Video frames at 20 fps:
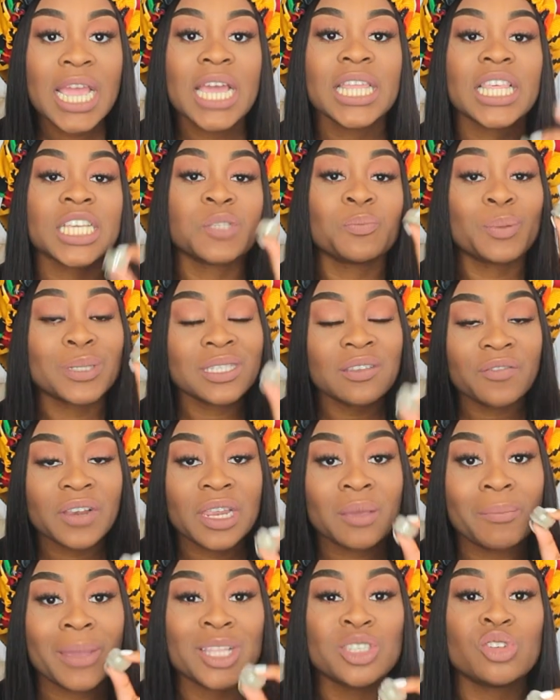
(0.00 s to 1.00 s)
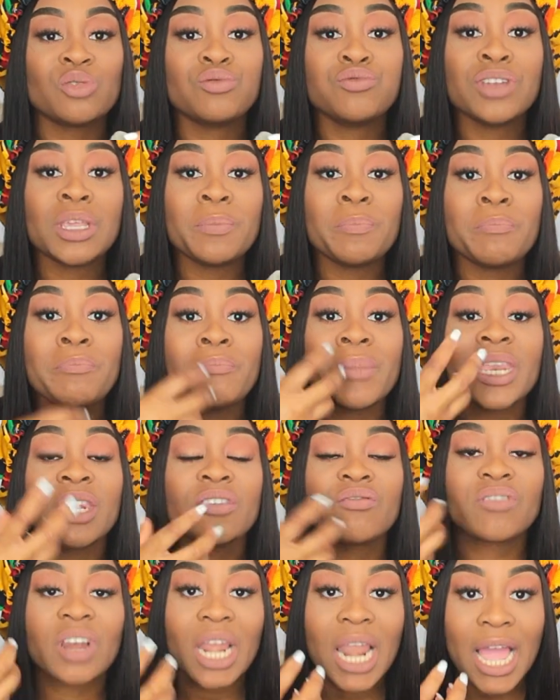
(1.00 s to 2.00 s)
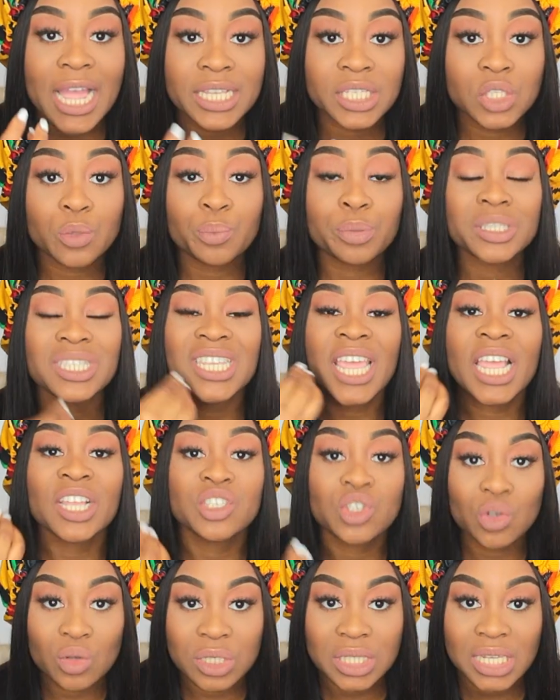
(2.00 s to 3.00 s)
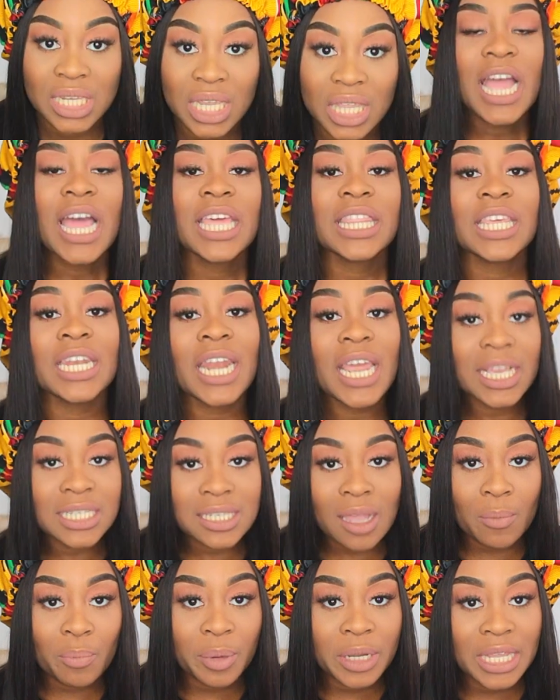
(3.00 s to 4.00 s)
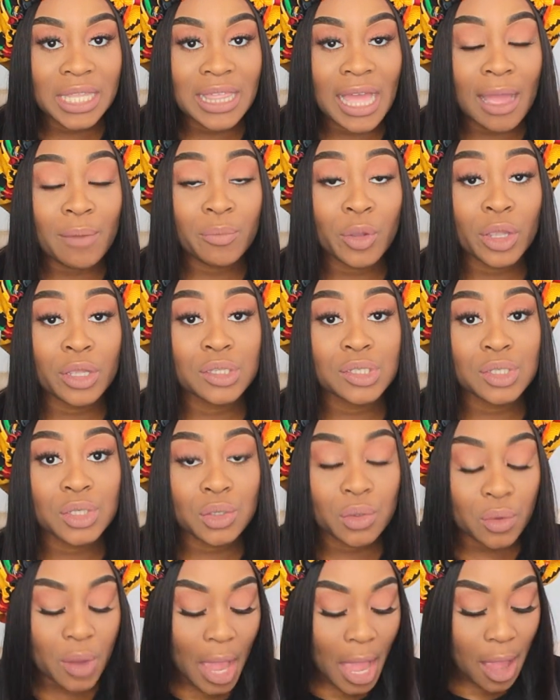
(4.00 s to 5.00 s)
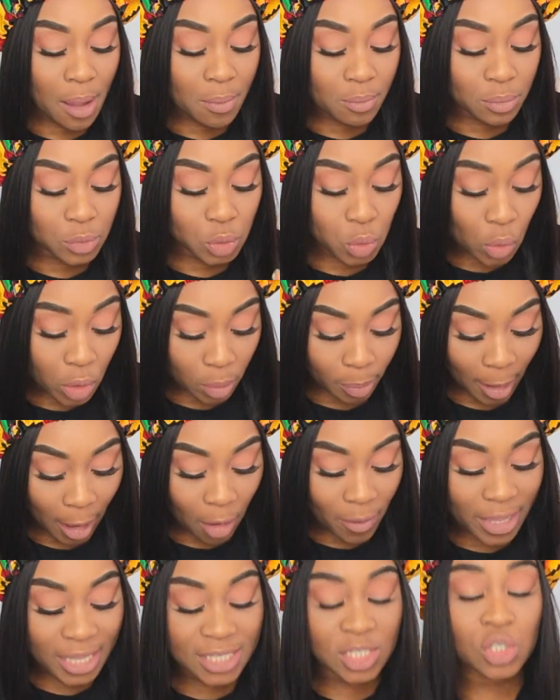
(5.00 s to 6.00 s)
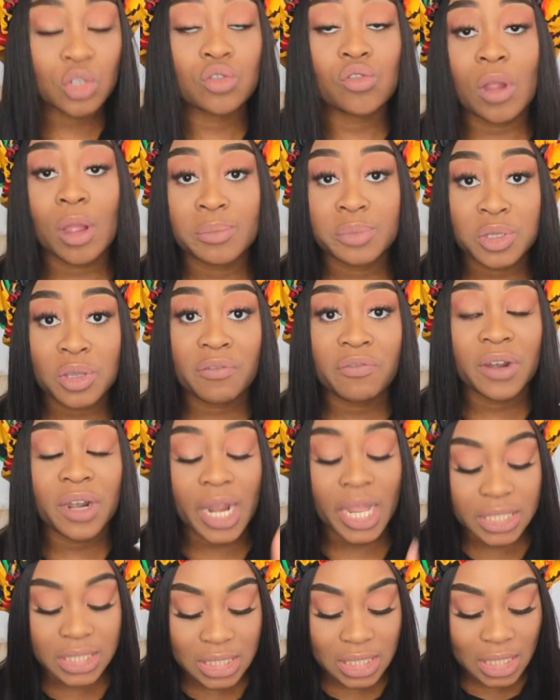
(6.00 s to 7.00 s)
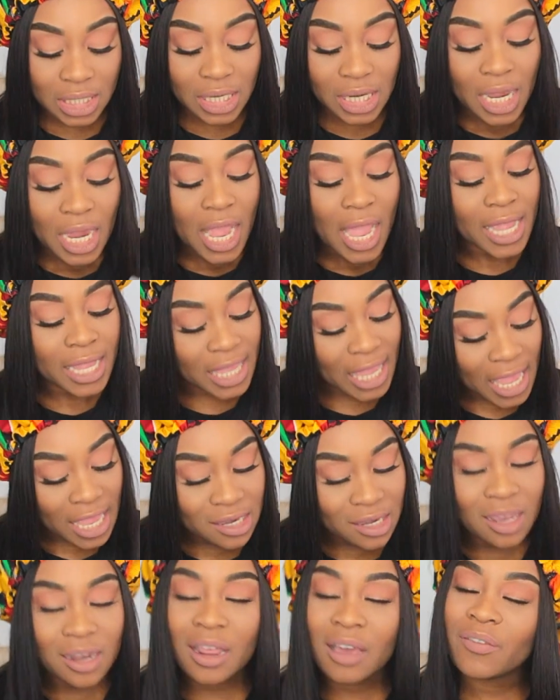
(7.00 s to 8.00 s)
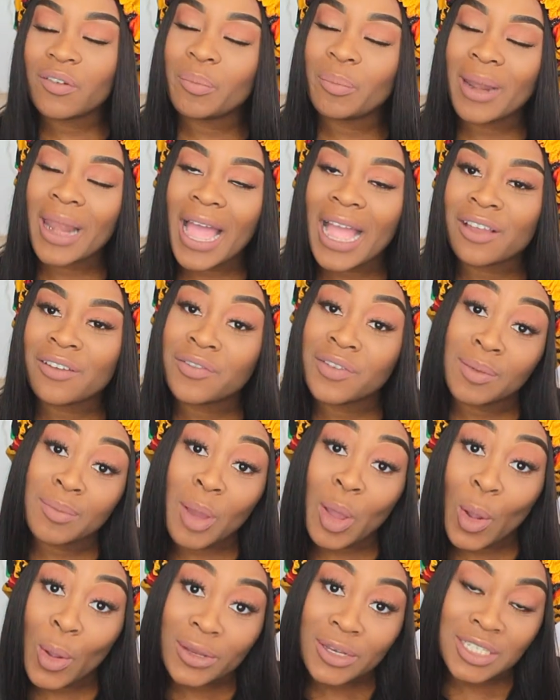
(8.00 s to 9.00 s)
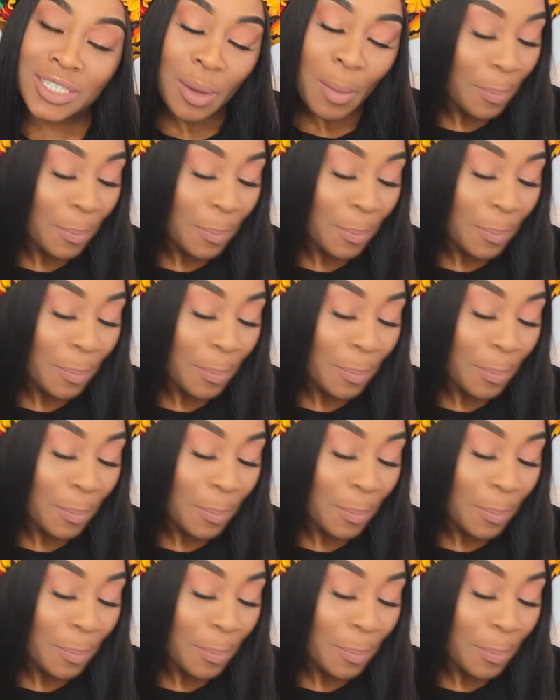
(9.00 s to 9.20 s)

They're specifically made to remineralize, to protect your teeth. The next company that I'm going to talk about is Scrubz of London. Again, another black female owned